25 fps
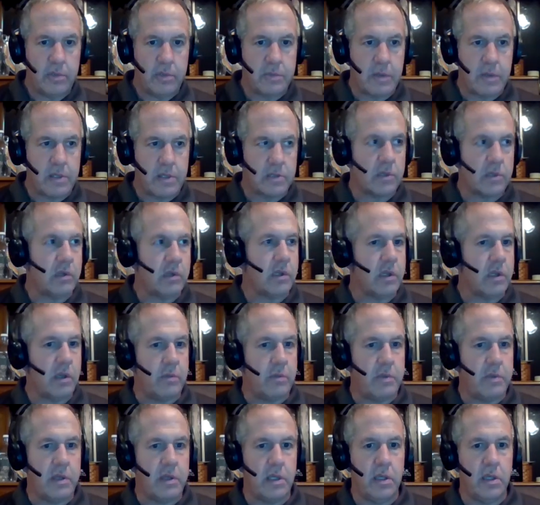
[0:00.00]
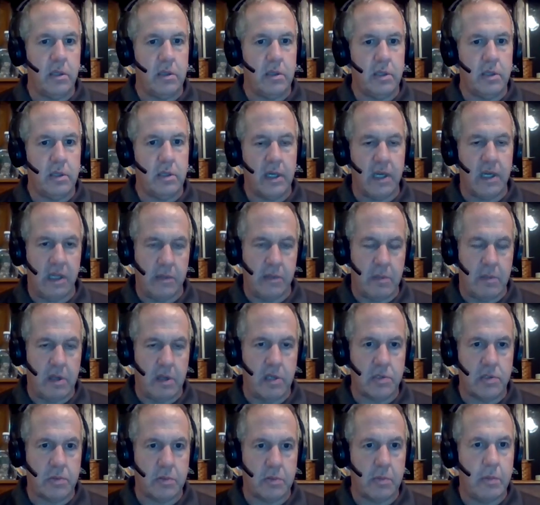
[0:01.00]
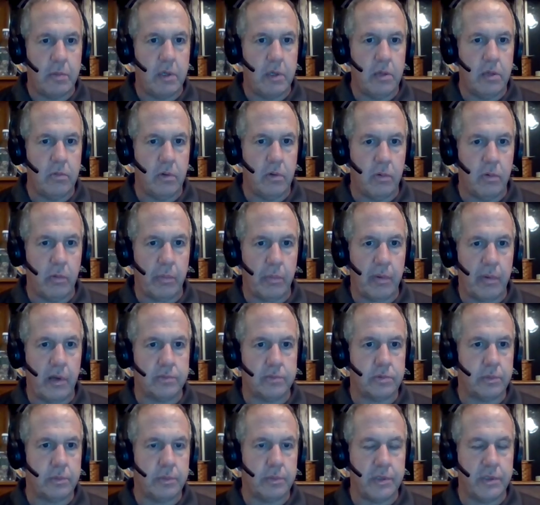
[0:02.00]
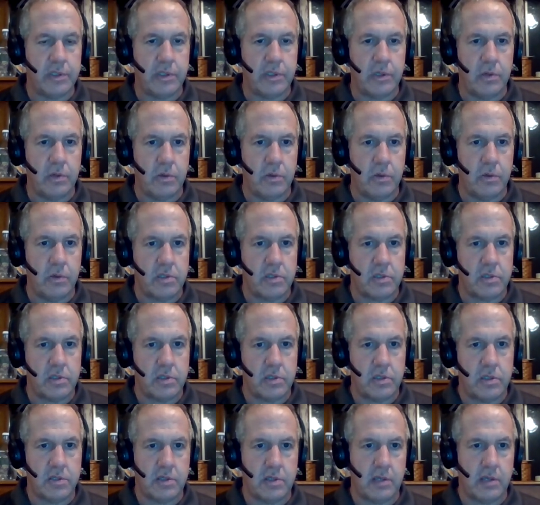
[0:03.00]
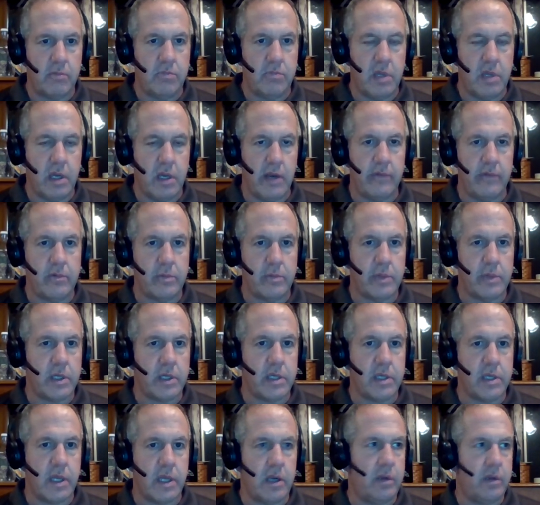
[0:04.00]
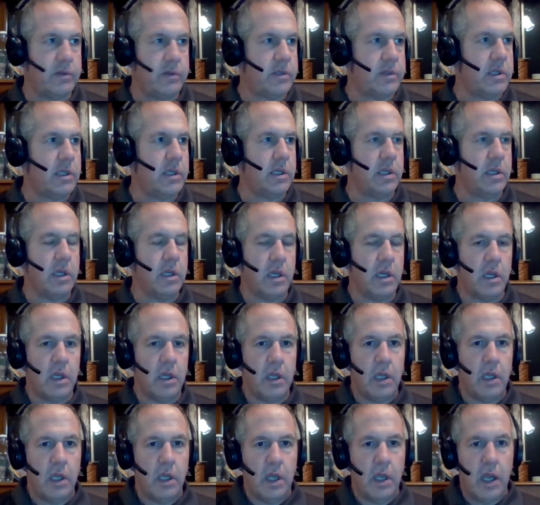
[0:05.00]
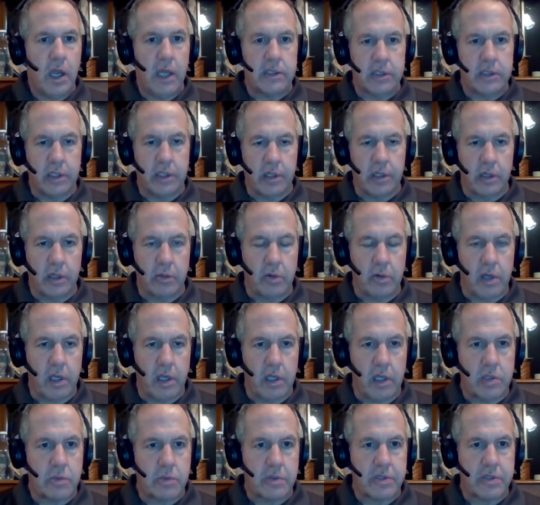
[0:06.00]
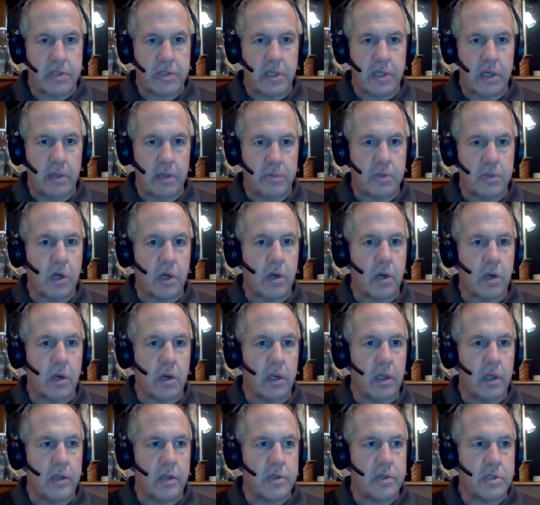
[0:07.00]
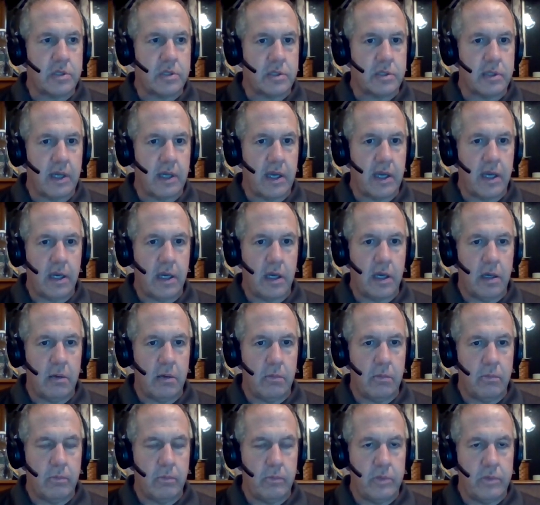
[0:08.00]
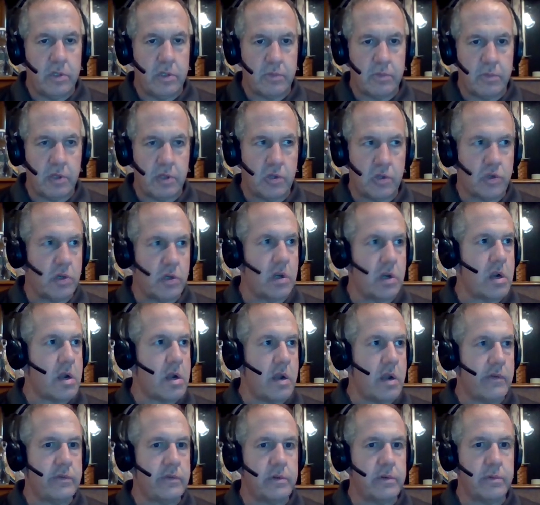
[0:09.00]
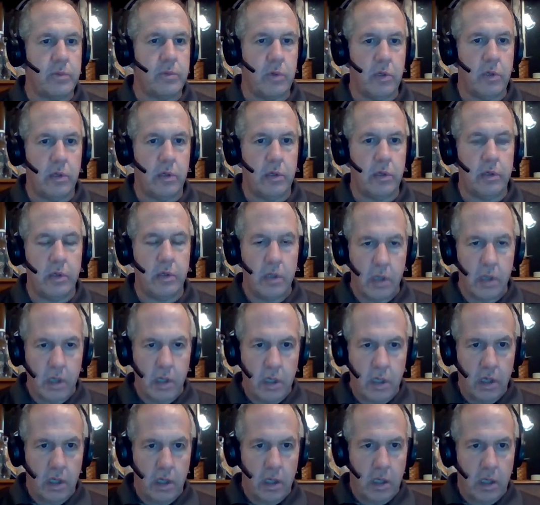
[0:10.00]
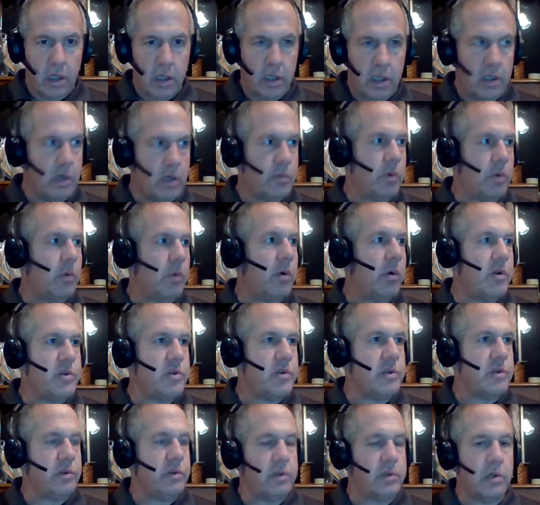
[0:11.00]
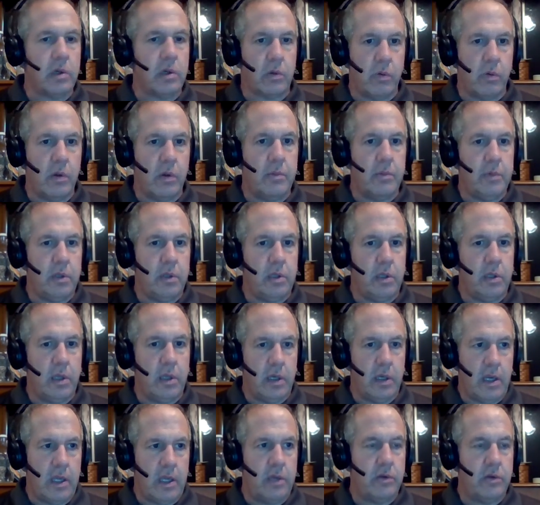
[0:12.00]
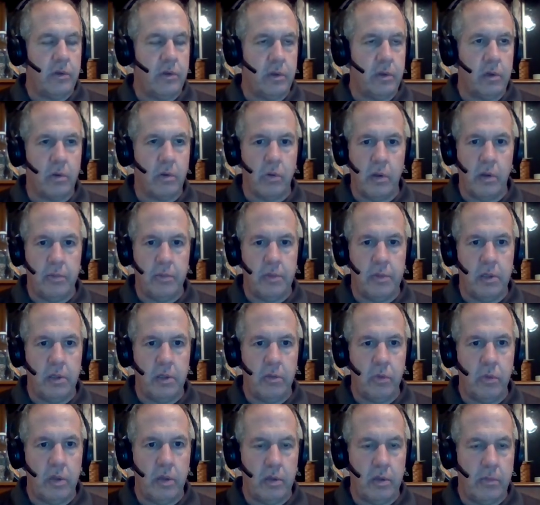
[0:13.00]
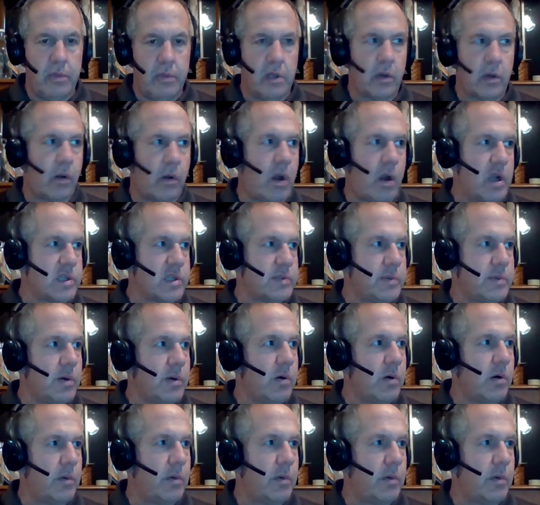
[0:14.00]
basically going to be the management committee. What we'll probably do is just meet everybody down at the gun range. We'll set up targets, just make sure everyone can, number one, shoot their equipment and handle their equipment, whether it be a crossbow or a